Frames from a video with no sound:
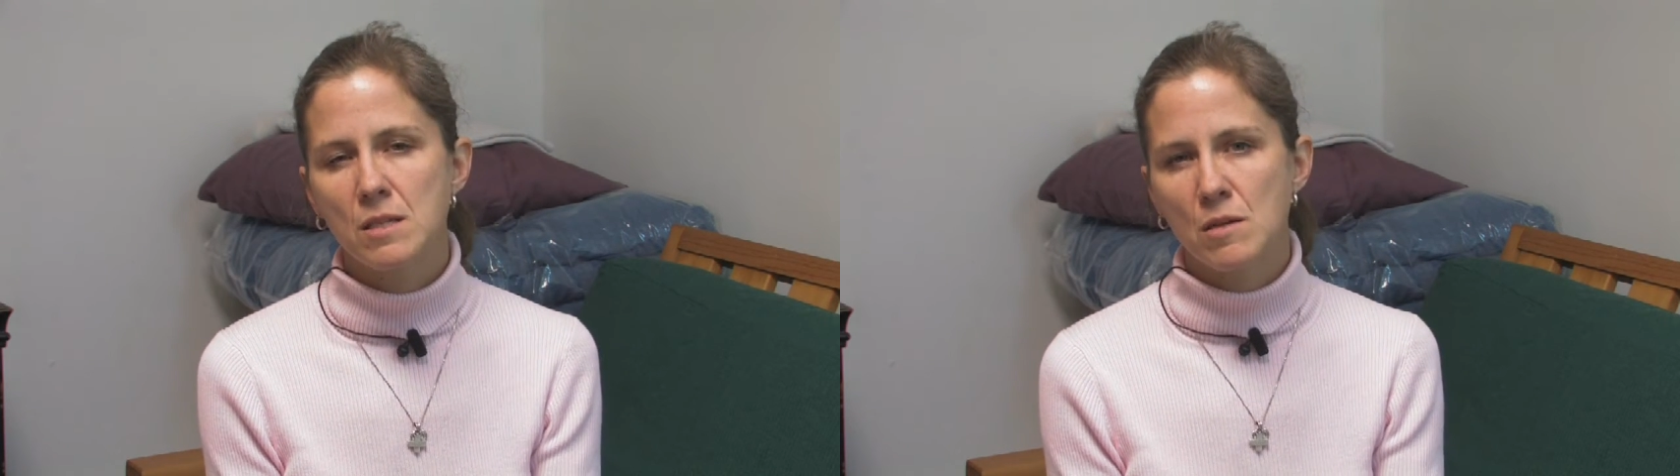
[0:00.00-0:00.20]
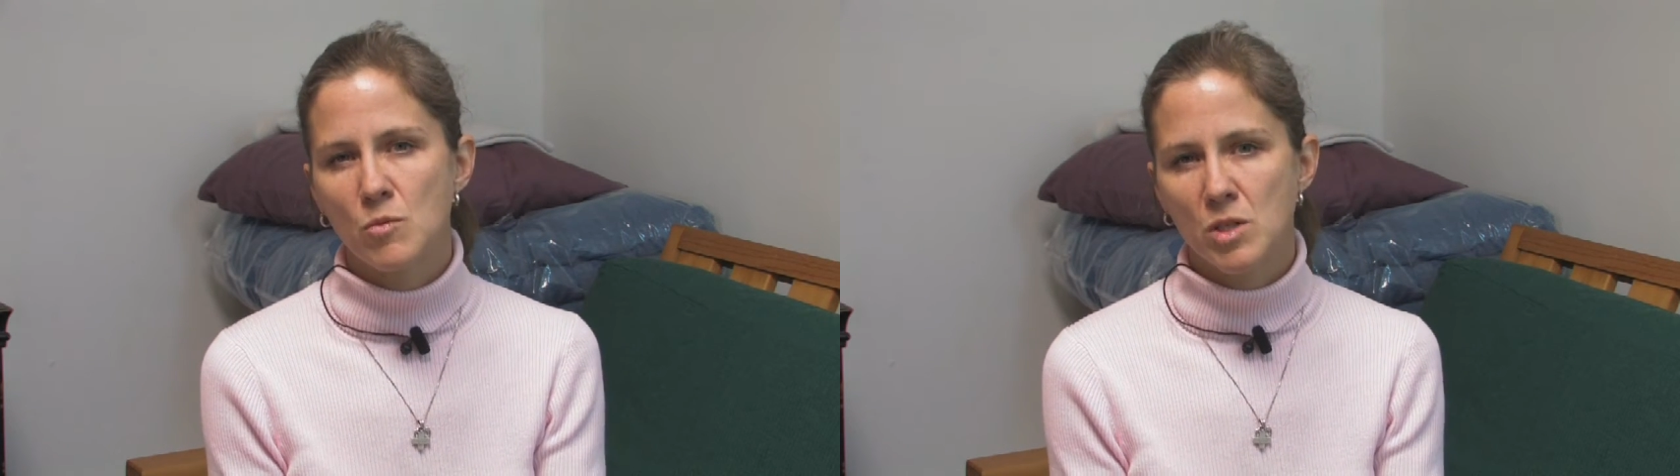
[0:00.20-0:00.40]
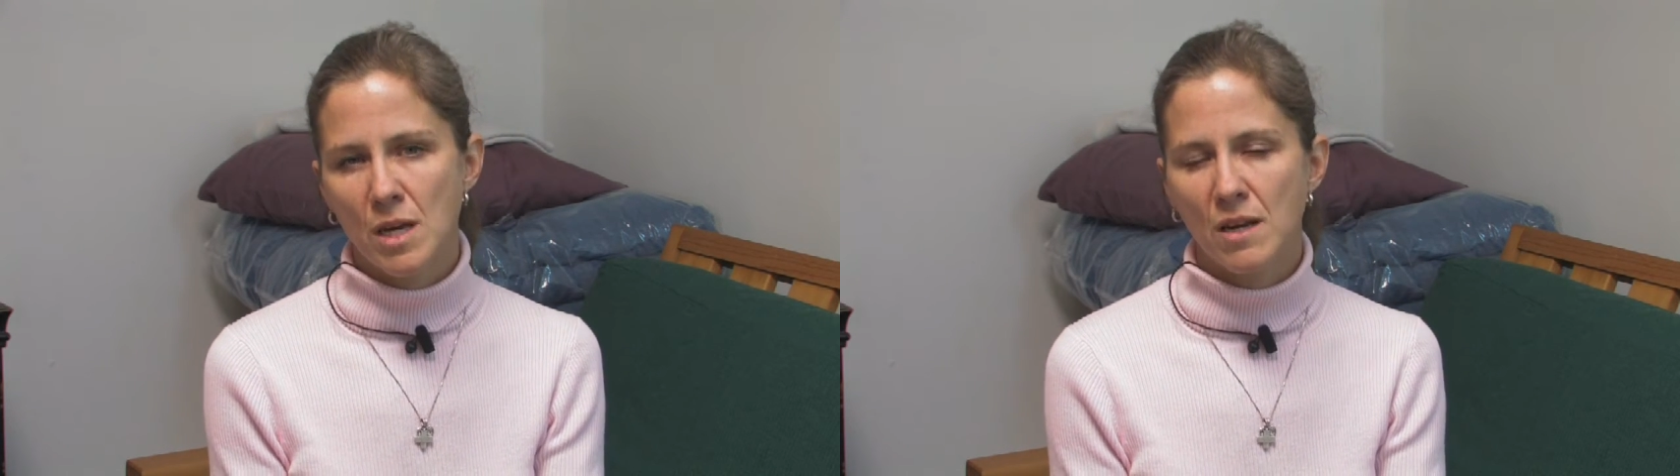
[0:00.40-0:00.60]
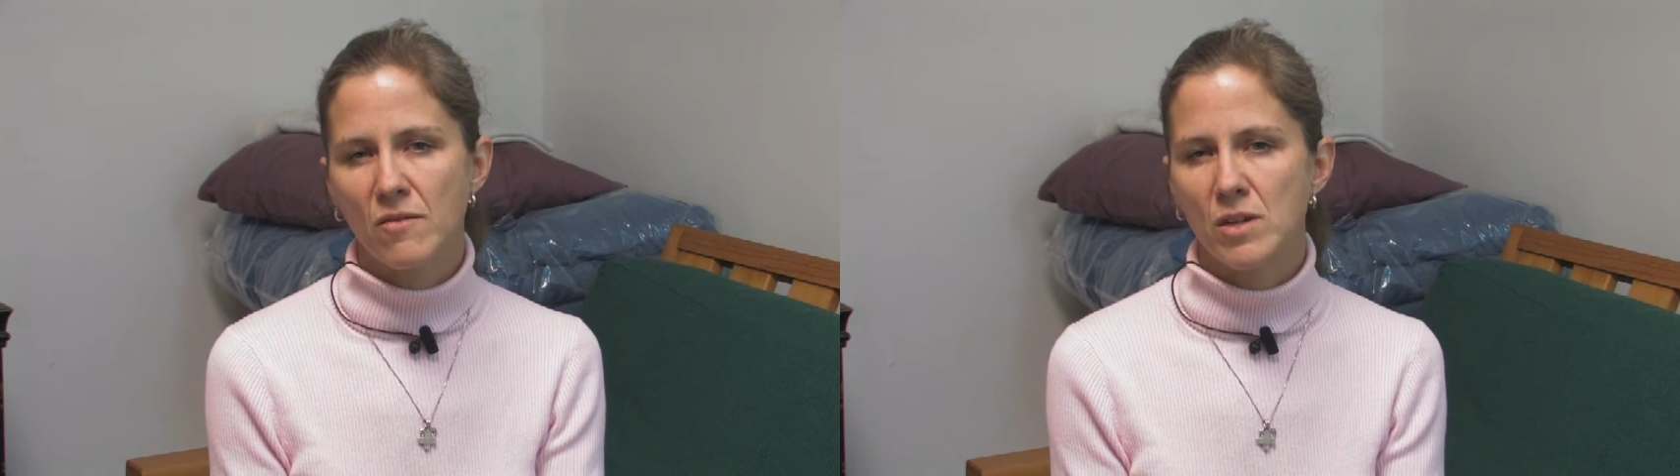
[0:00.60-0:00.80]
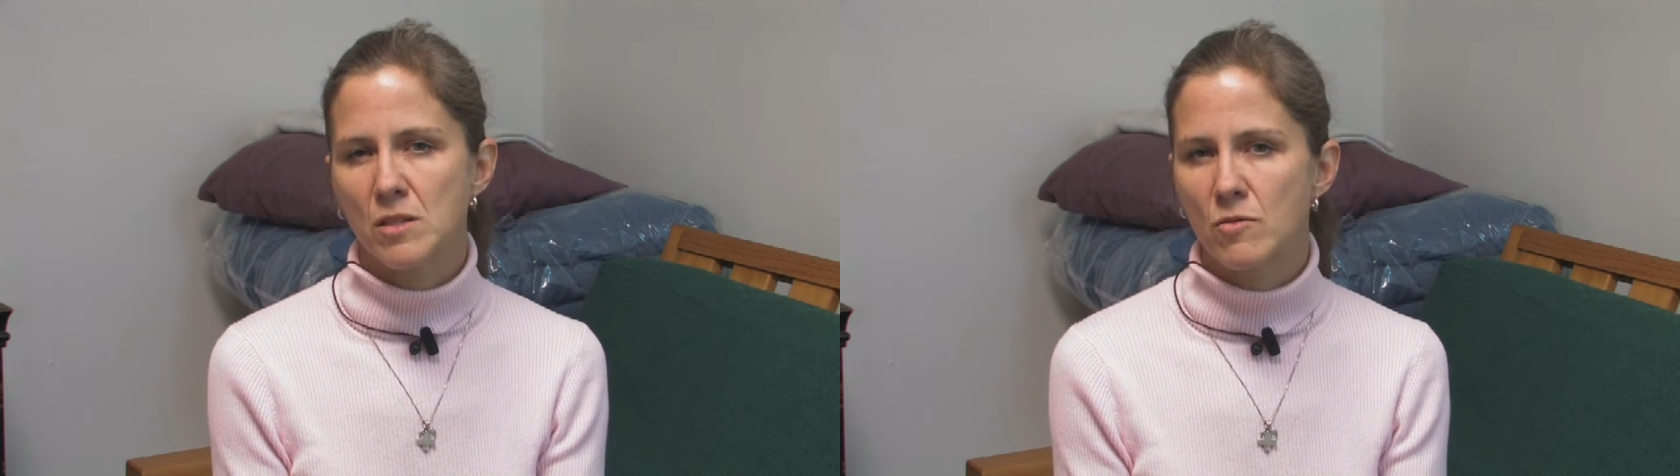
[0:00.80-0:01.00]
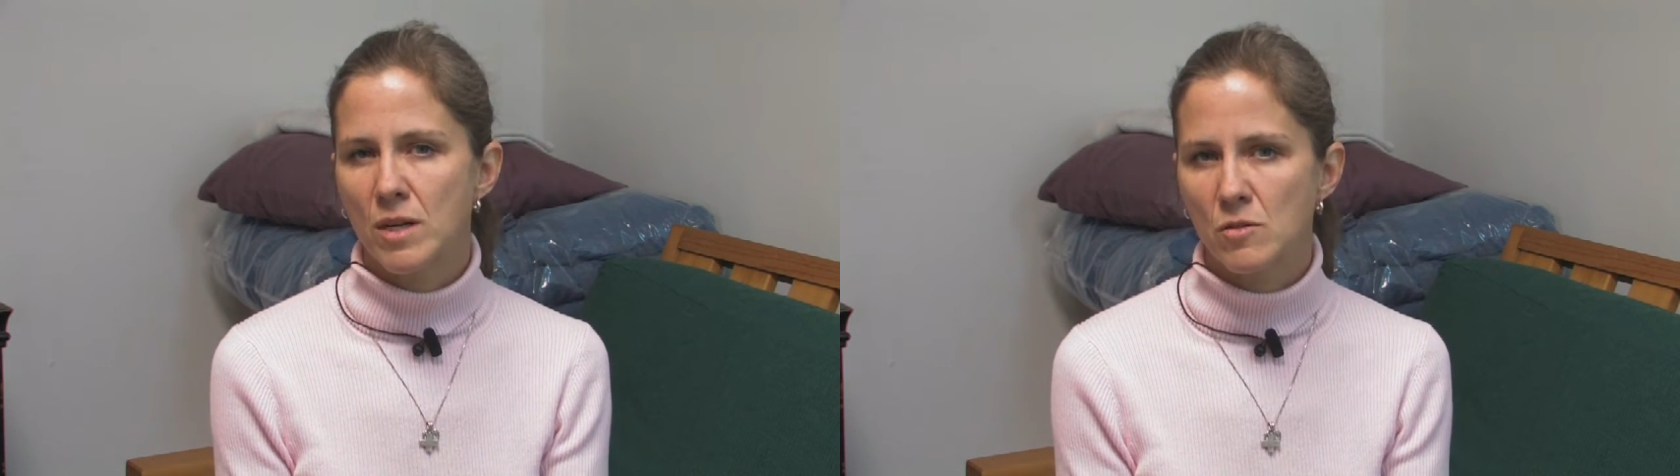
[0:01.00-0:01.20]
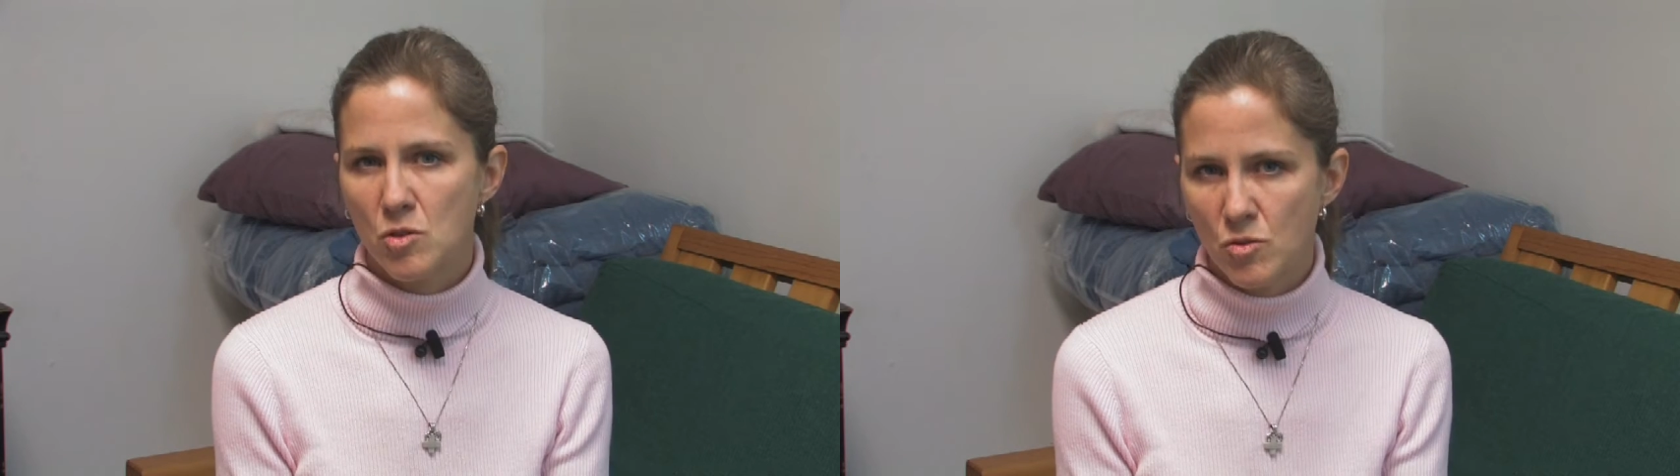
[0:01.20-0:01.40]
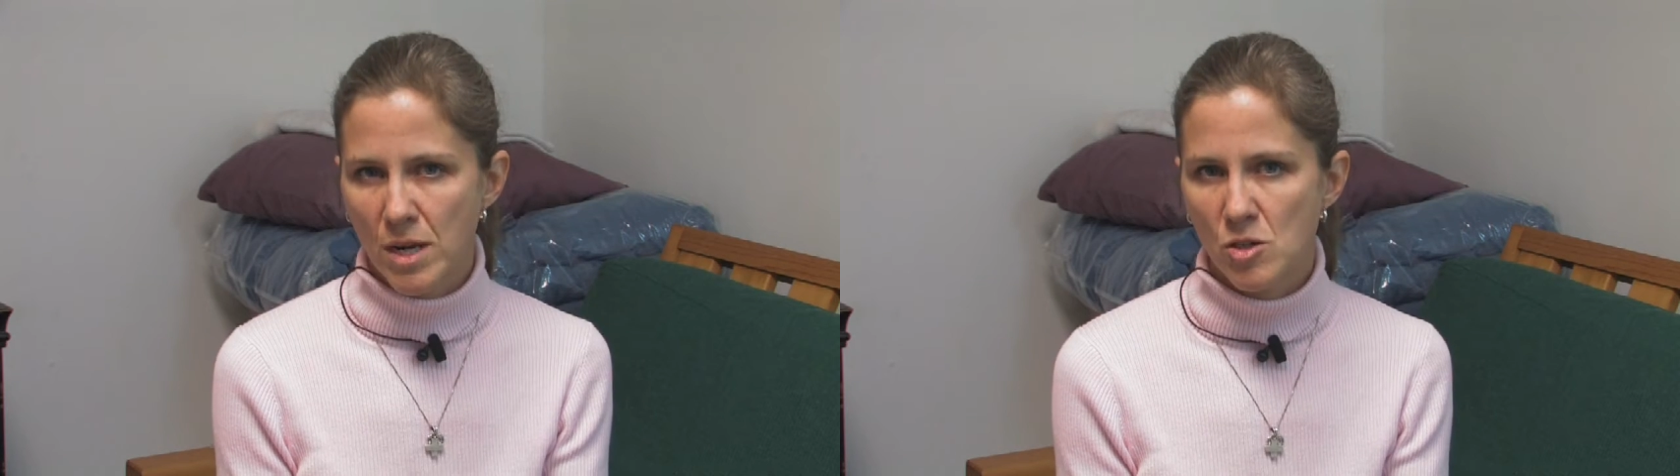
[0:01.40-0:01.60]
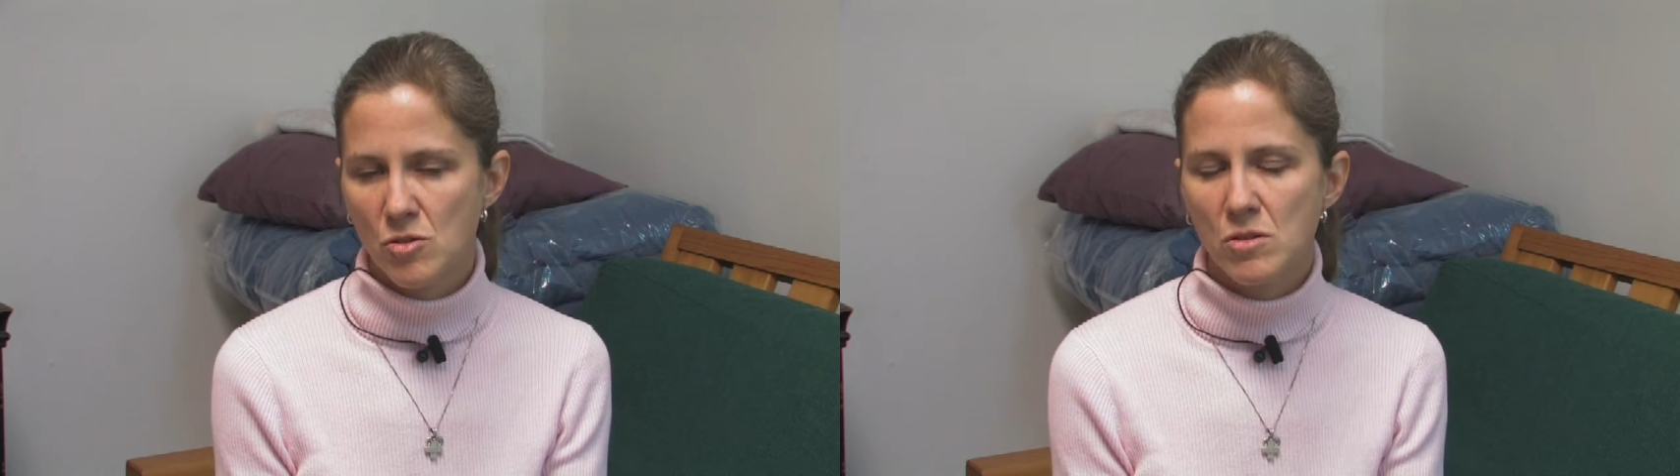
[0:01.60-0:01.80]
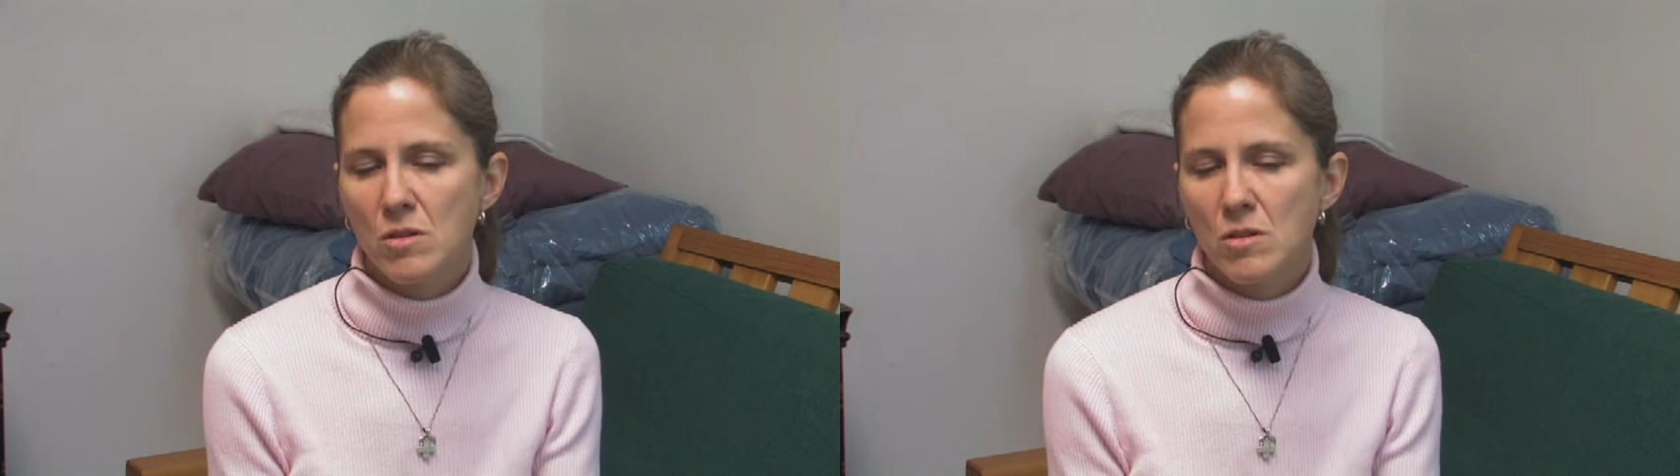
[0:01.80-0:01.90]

some protectiveness around strangers.